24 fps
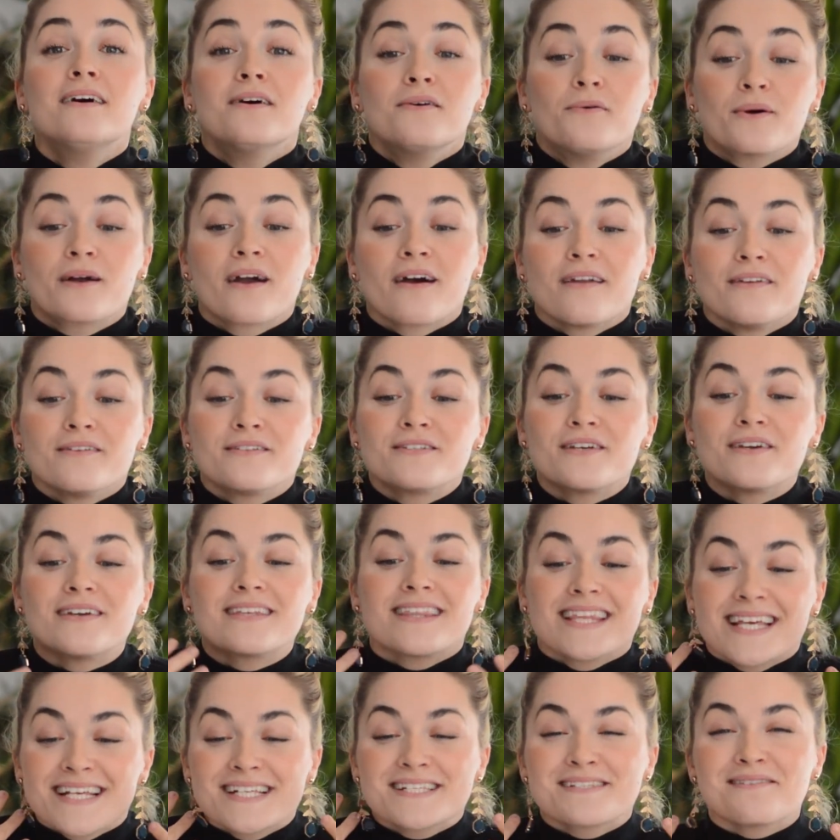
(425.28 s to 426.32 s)
we're kind of doing
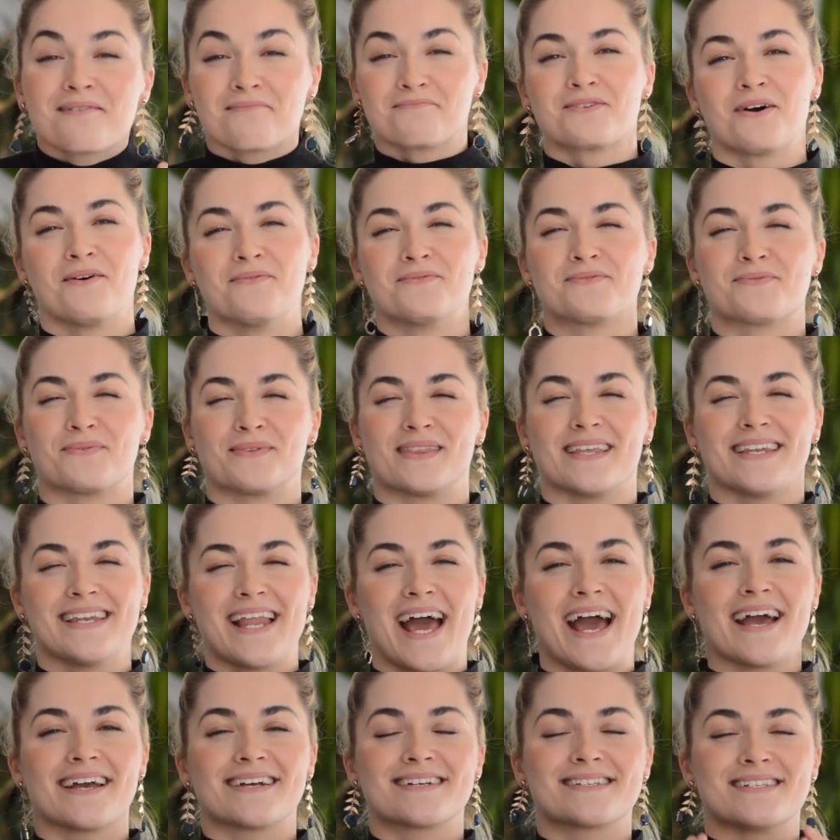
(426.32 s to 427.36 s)
this sometimes with the
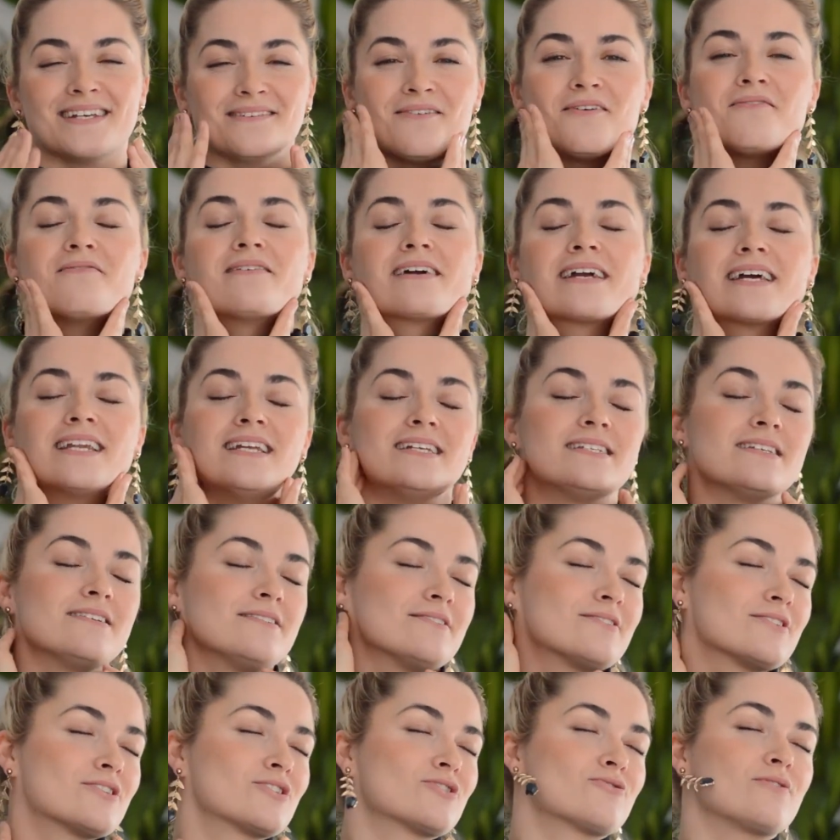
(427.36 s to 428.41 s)
neck. So what we're going to do to
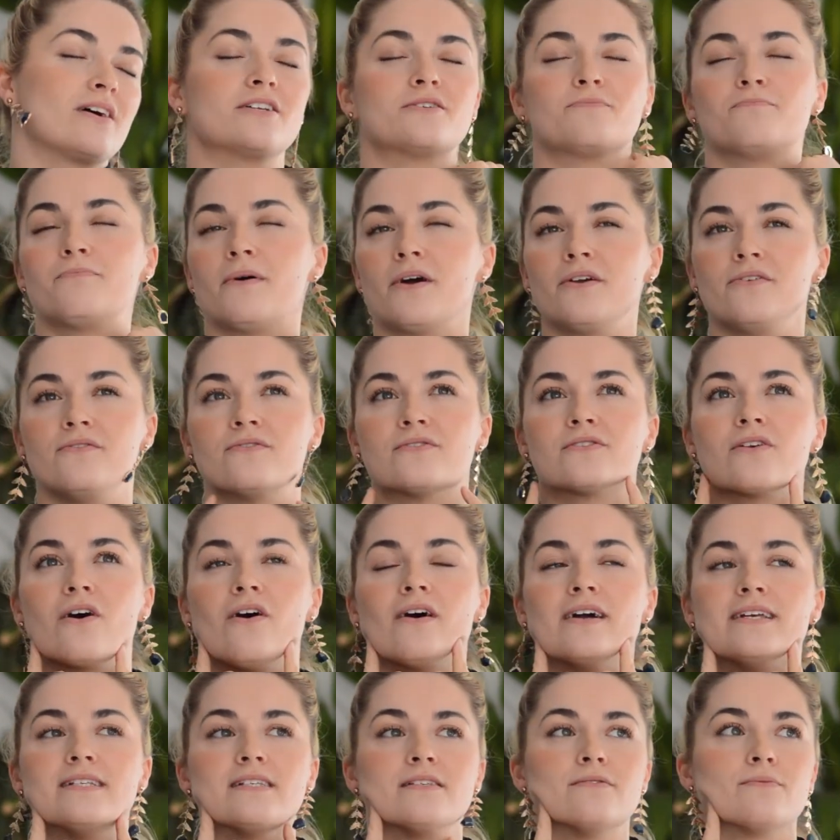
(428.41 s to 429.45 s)
stretch both
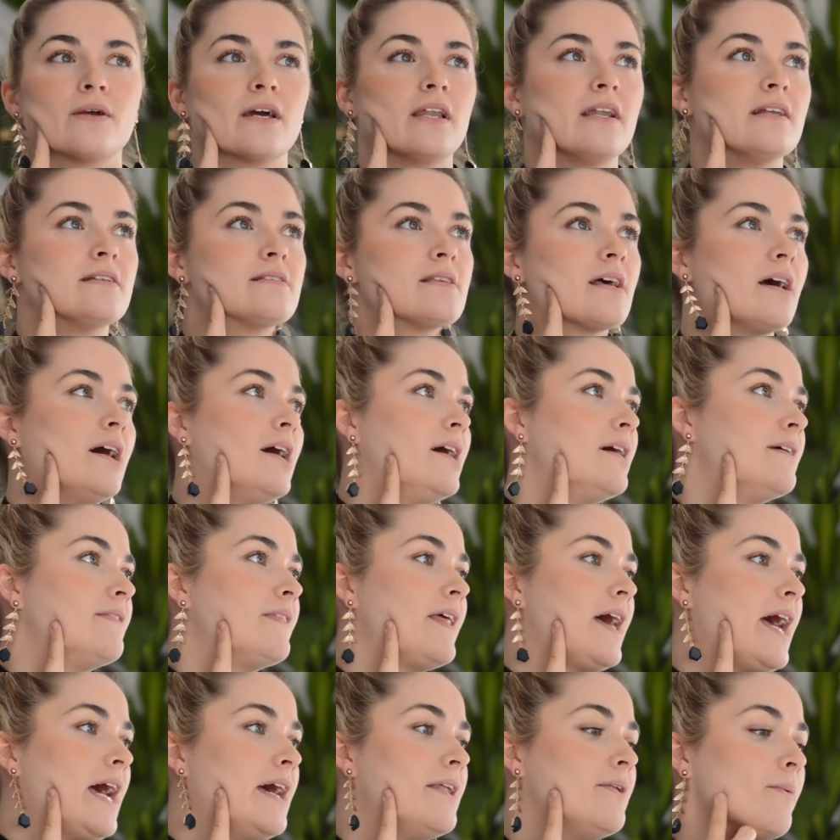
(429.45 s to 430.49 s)
sides is we're going to turn the
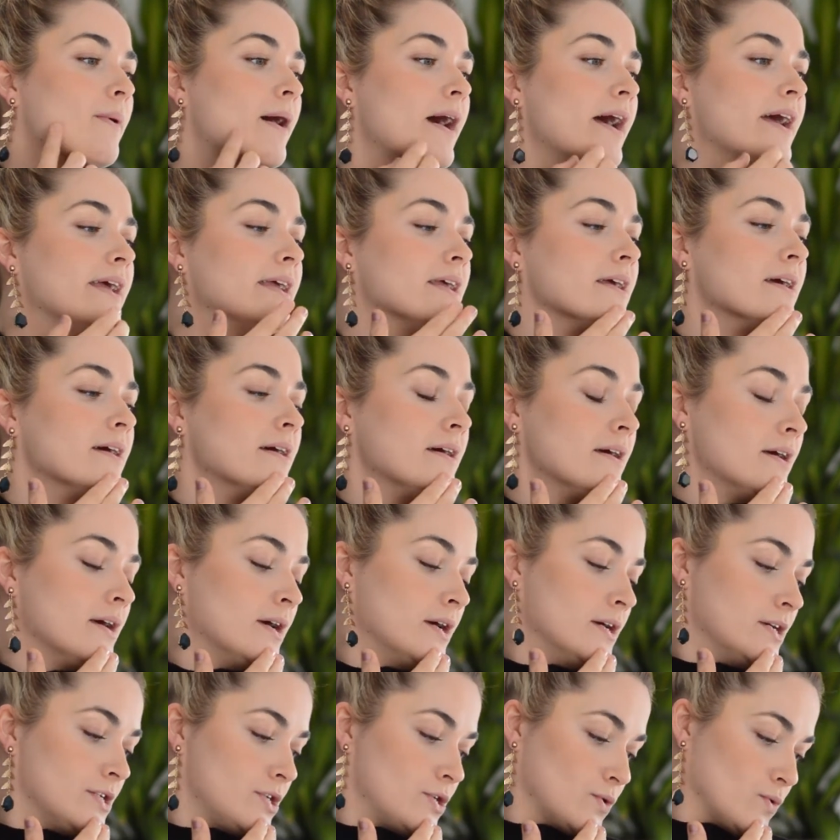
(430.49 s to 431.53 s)
head away,
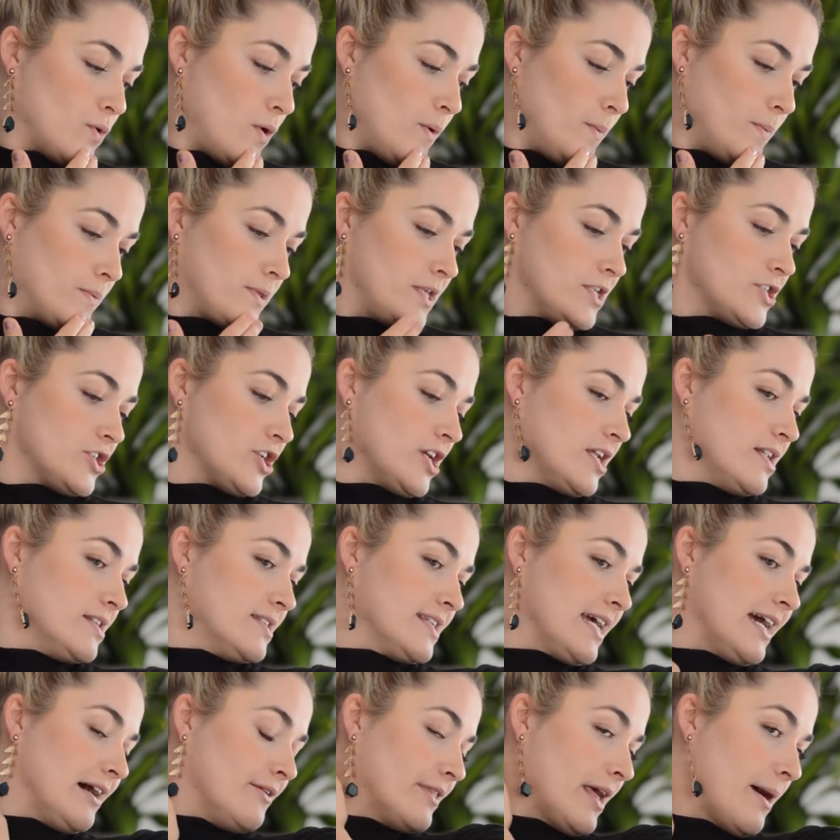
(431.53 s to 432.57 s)
drop the chin
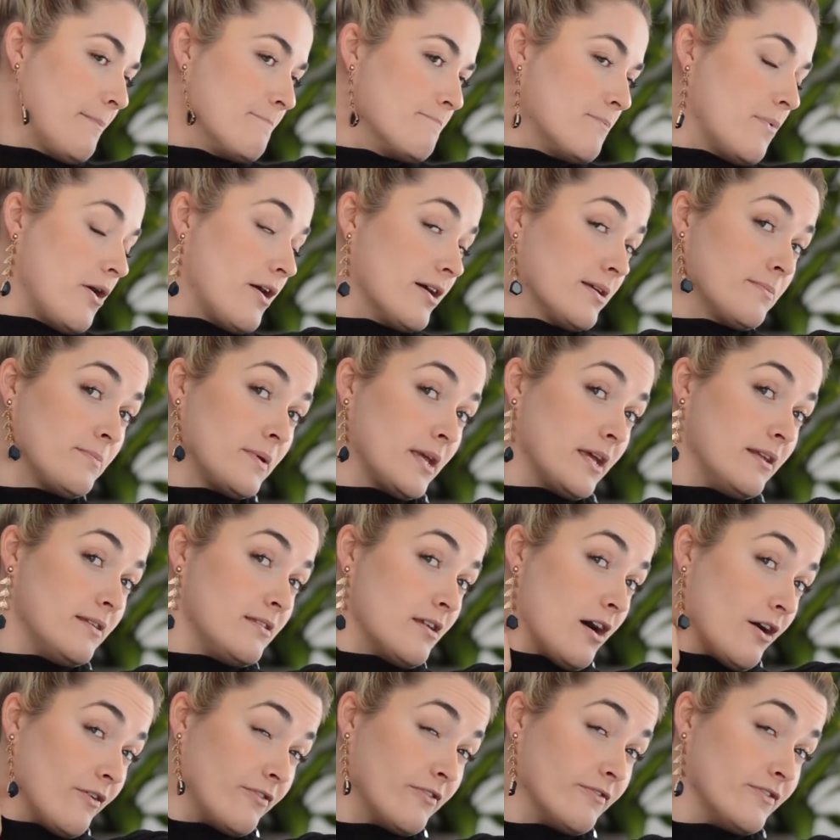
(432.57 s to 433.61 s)
down. That might be
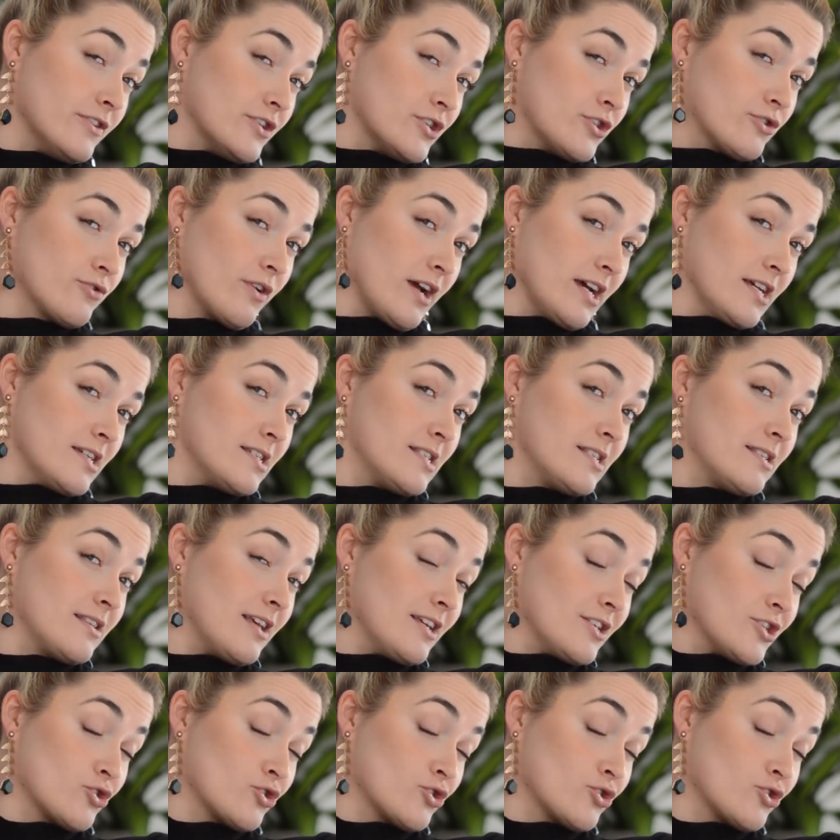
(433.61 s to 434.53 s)
enough of a stretch